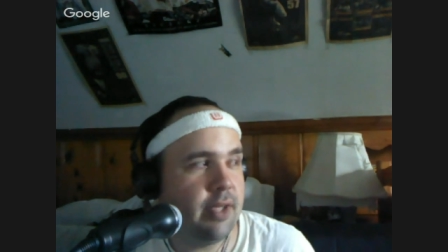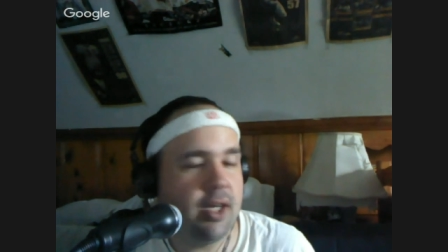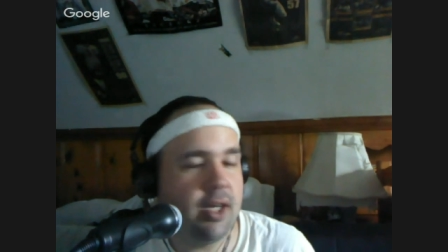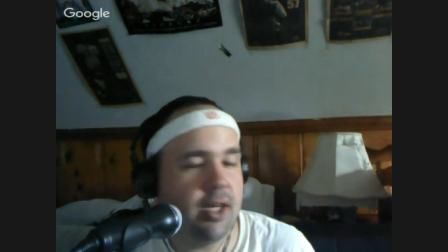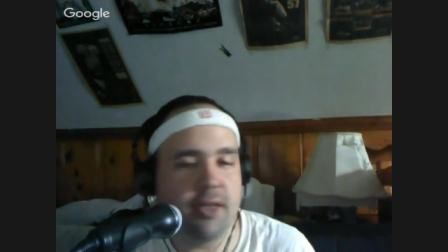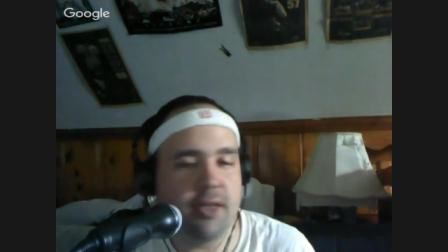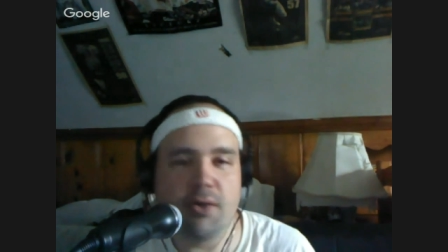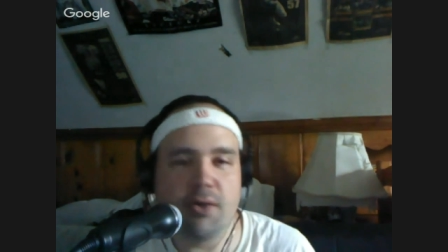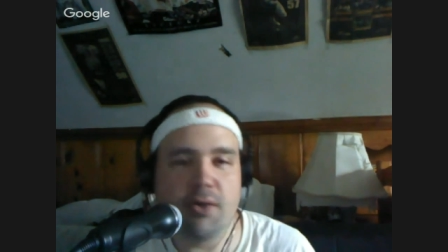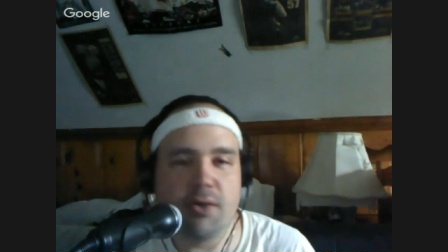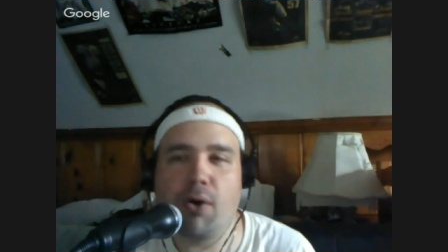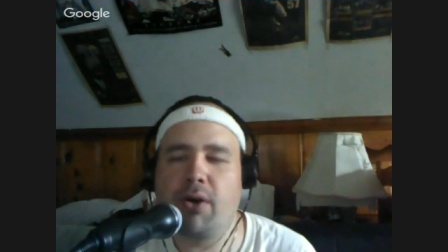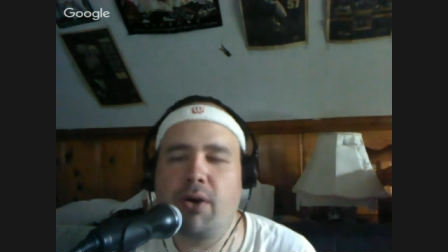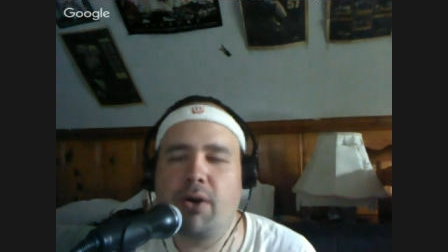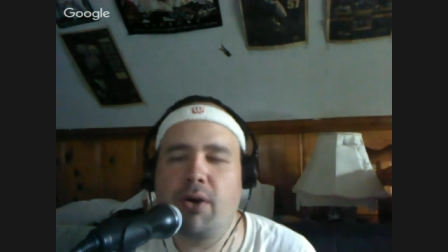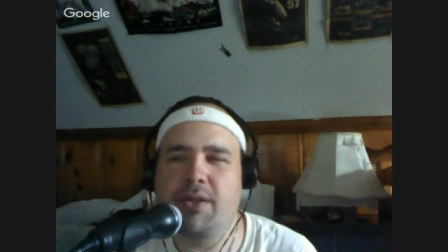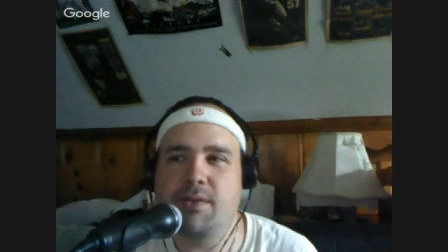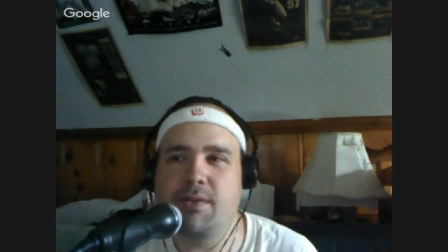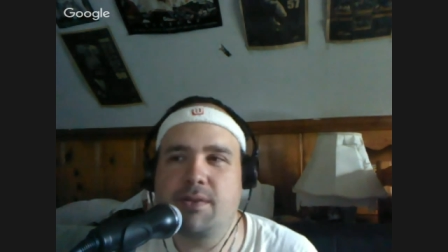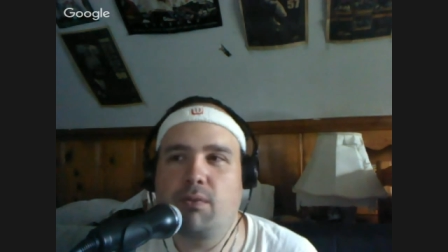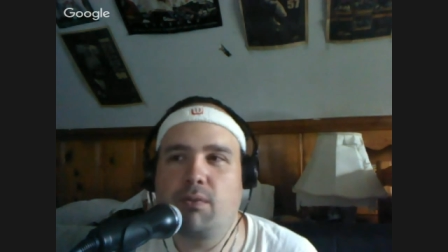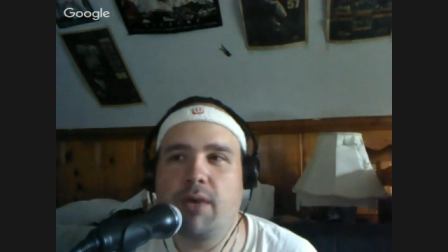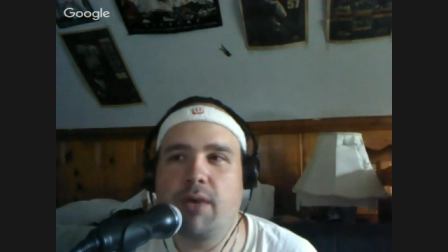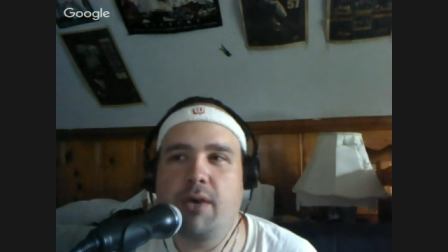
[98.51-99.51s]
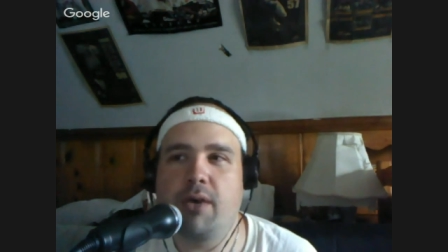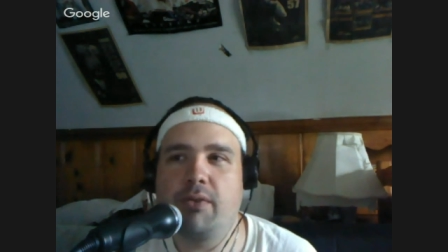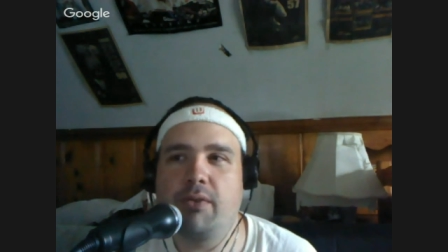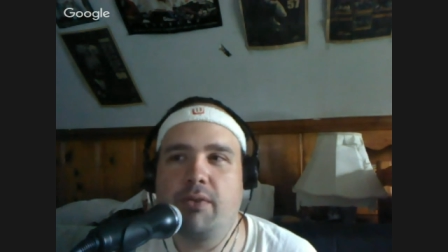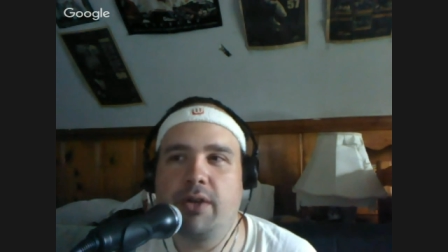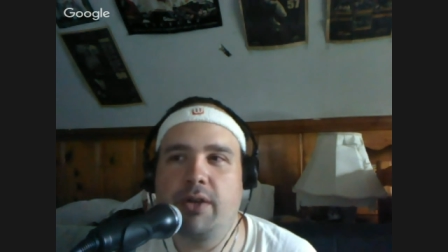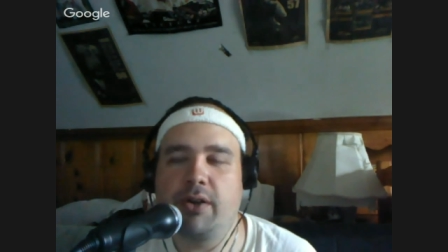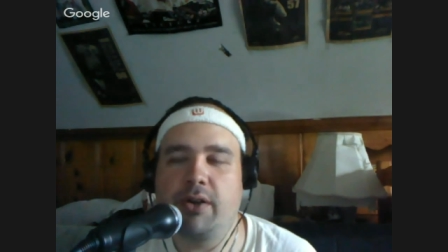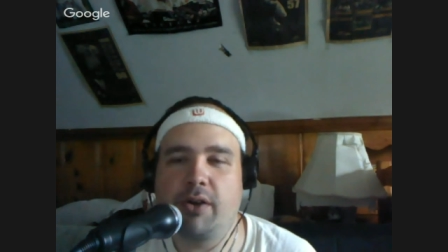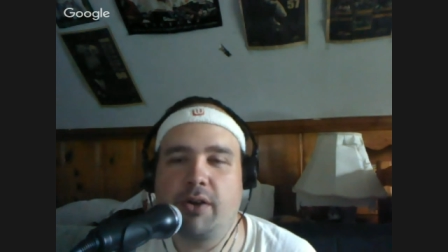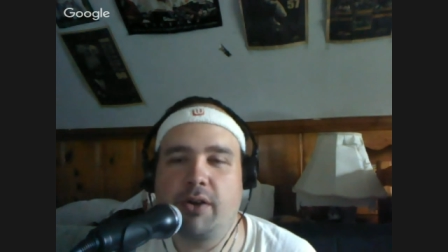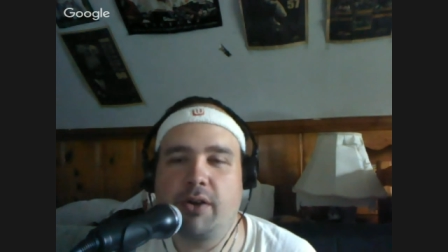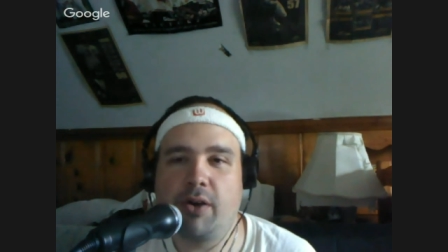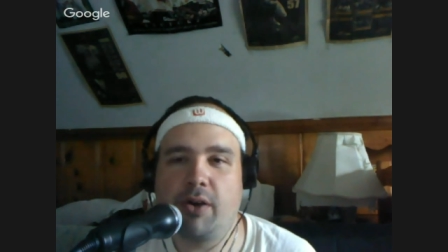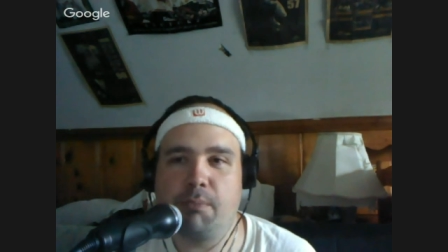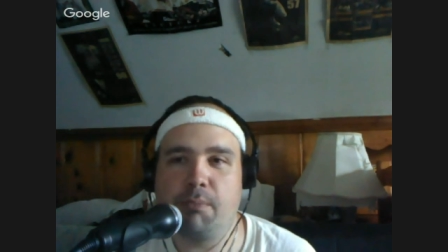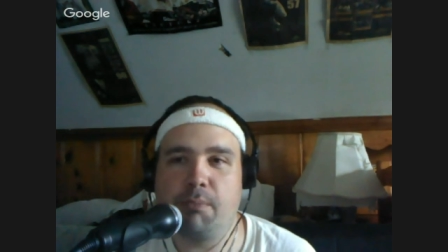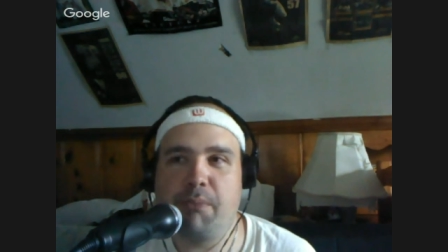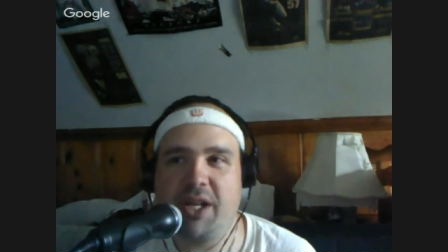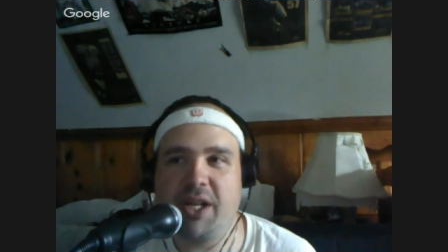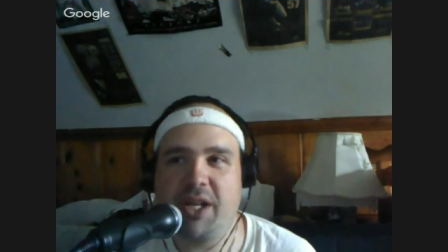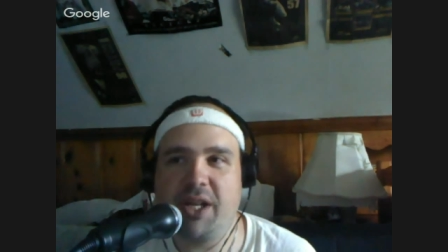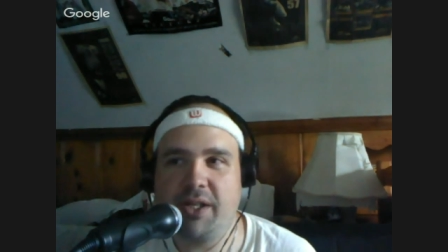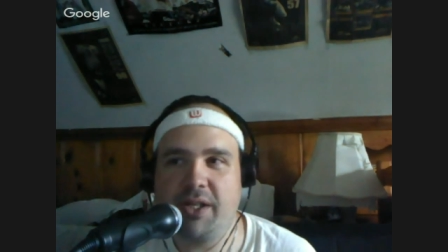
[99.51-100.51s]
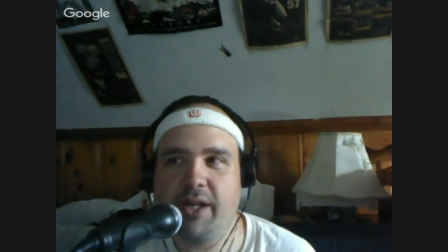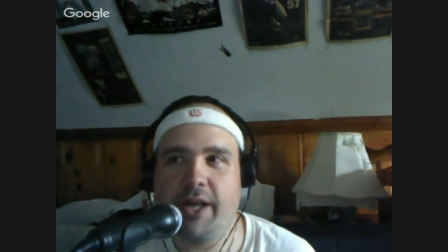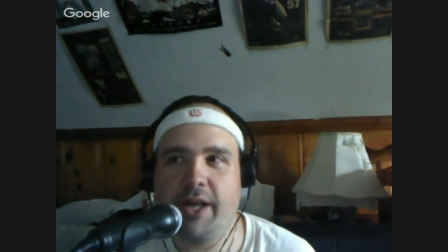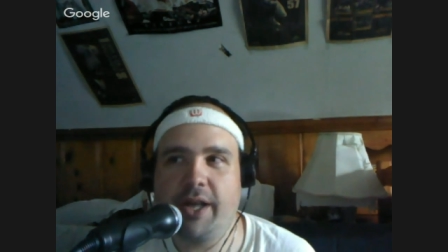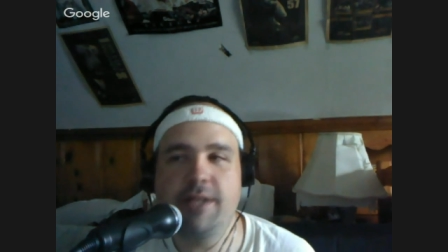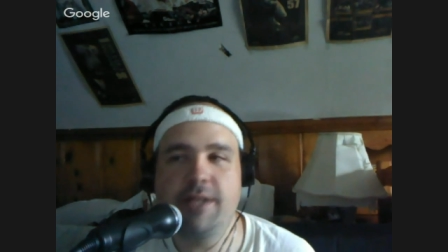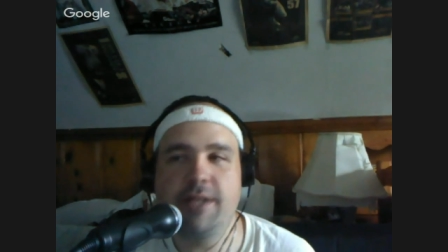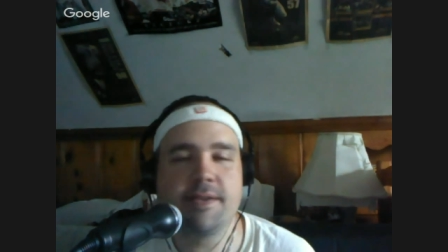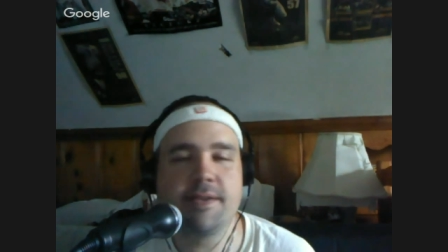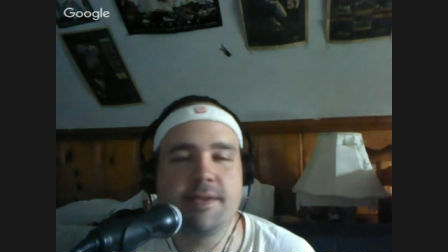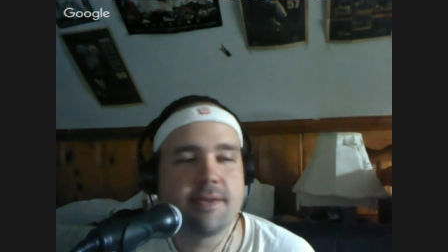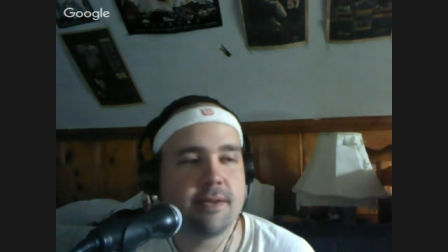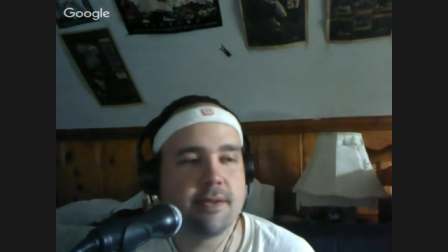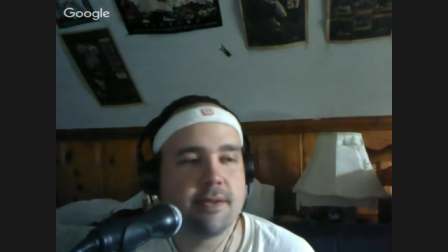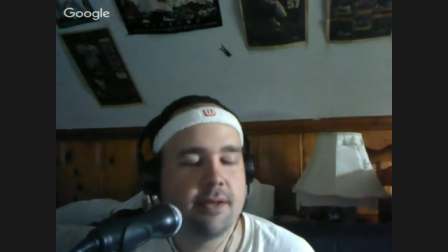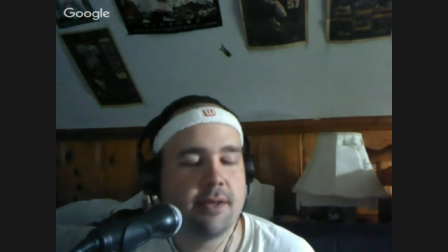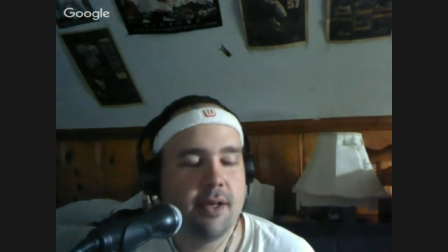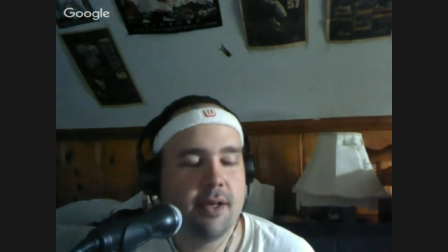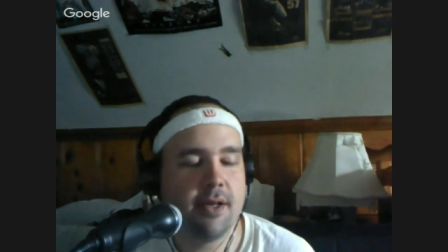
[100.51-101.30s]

a dog as well, and they're called Mutt Cuts.